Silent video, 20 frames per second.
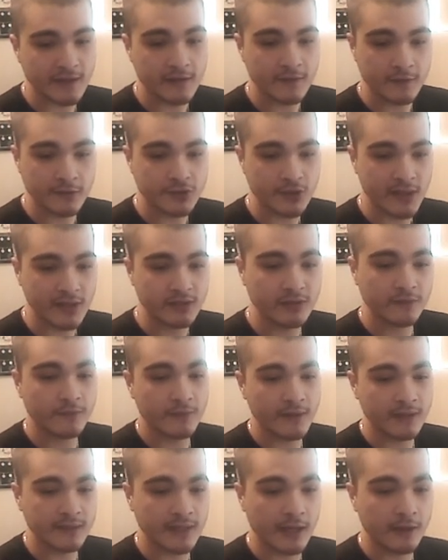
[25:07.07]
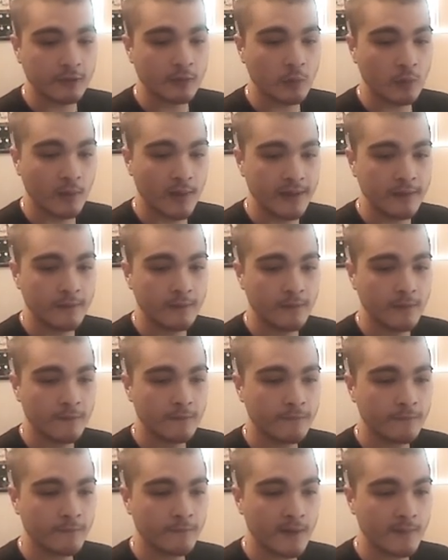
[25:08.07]
and they're trying to find out what the
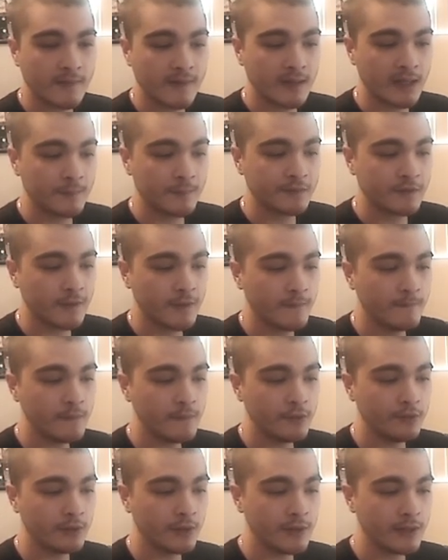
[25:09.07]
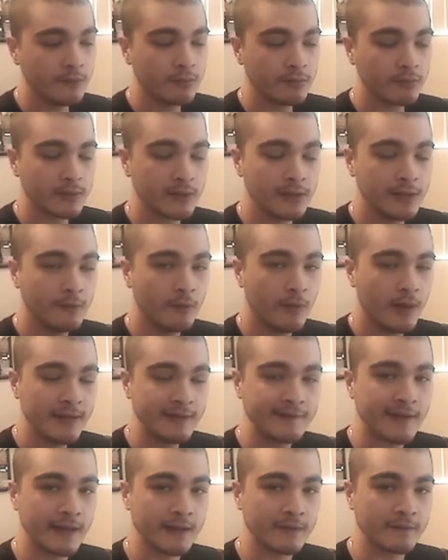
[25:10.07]
From the Depths community really
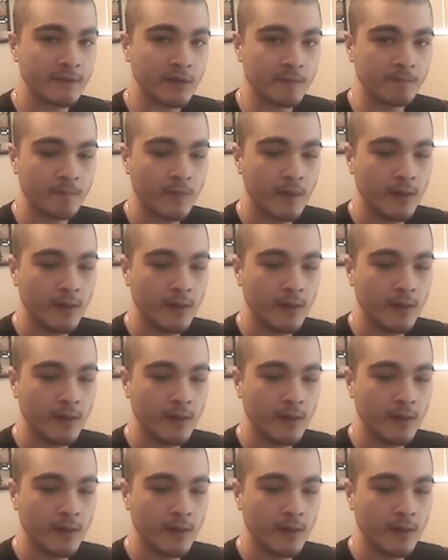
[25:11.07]
wants out of it,